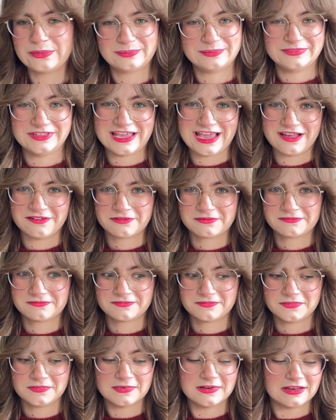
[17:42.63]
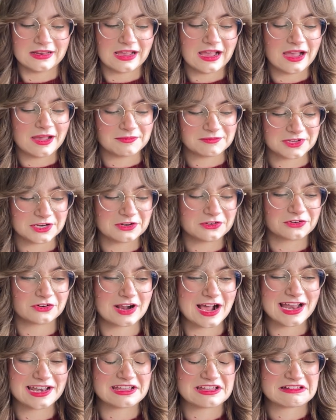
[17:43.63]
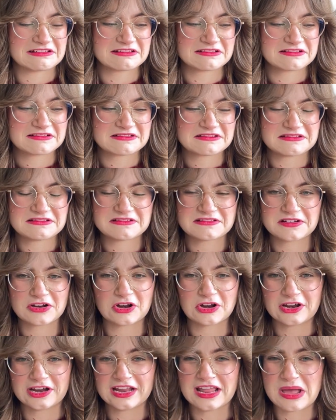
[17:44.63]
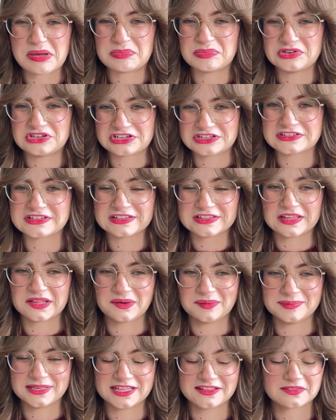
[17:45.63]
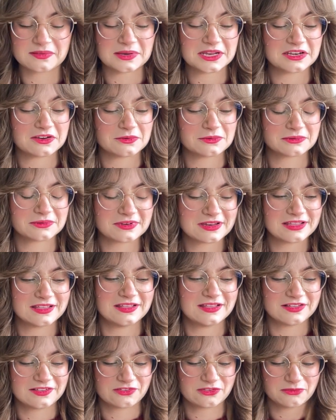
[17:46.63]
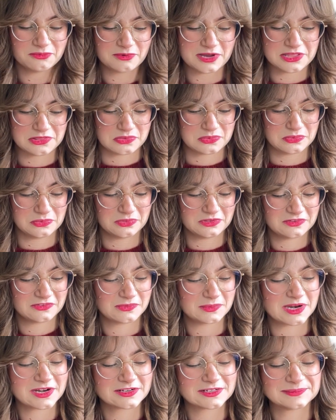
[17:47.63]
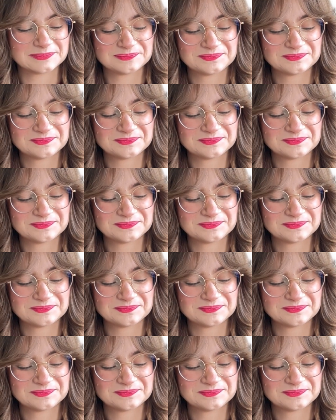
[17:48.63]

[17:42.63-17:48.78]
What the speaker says: yeah, I'm gonna try to hurry up just a little bit so I don't sweat through this sweater.